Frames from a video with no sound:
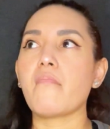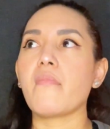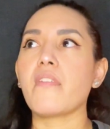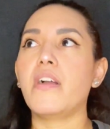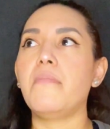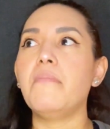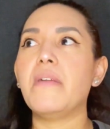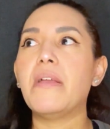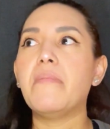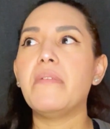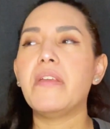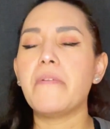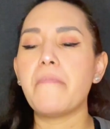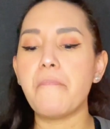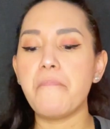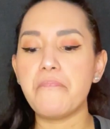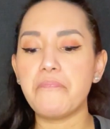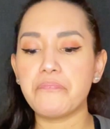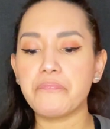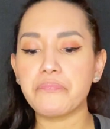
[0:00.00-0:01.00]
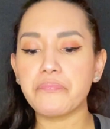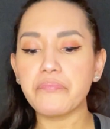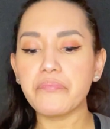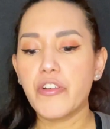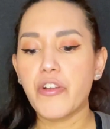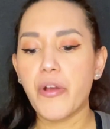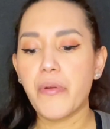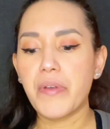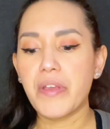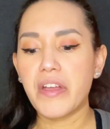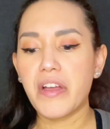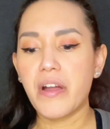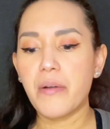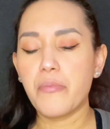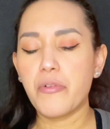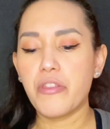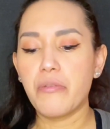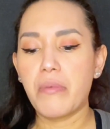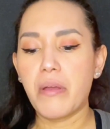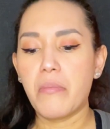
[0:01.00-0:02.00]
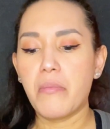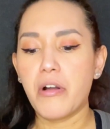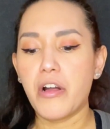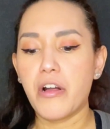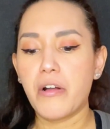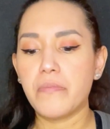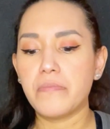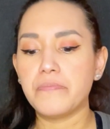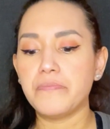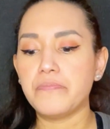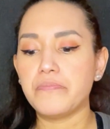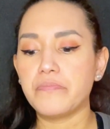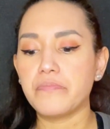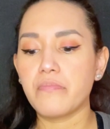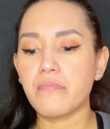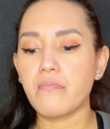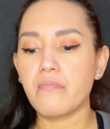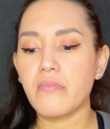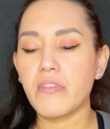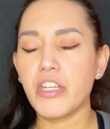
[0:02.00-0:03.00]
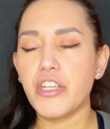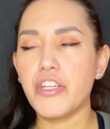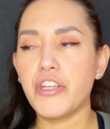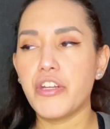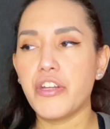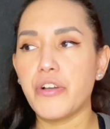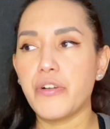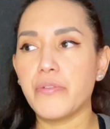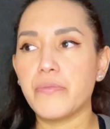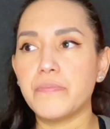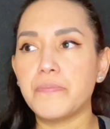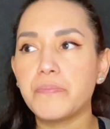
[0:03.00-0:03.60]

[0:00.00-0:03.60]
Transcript: maybe growing up with my mom, you know,